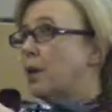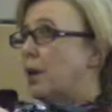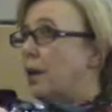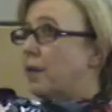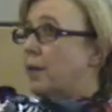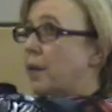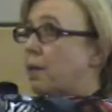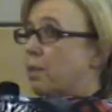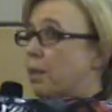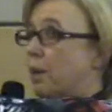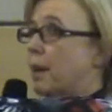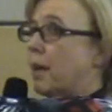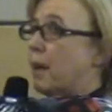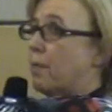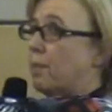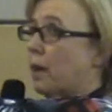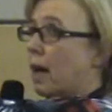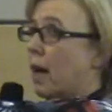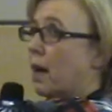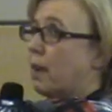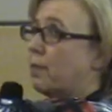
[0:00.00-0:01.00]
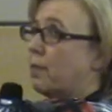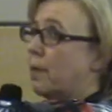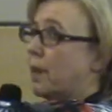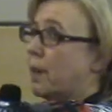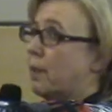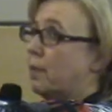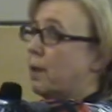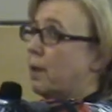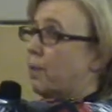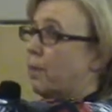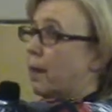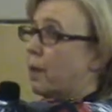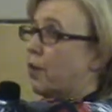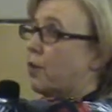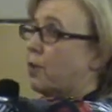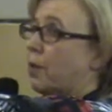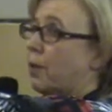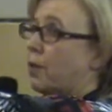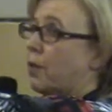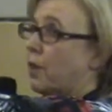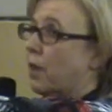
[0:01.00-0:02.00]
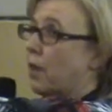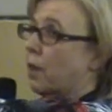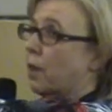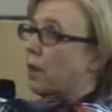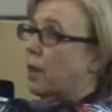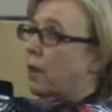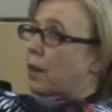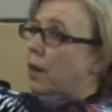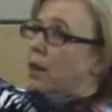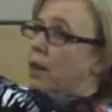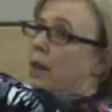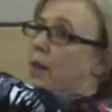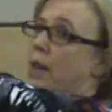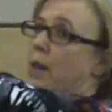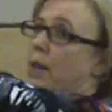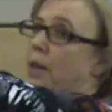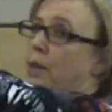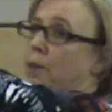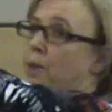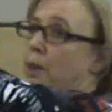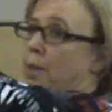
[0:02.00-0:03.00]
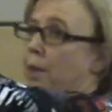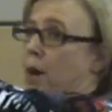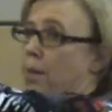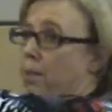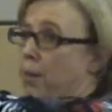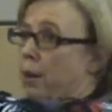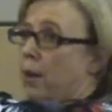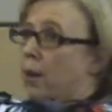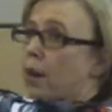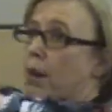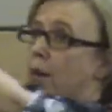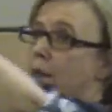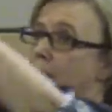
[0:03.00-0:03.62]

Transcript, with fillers: and then bringing back bitumen mixed with diluent from Alberta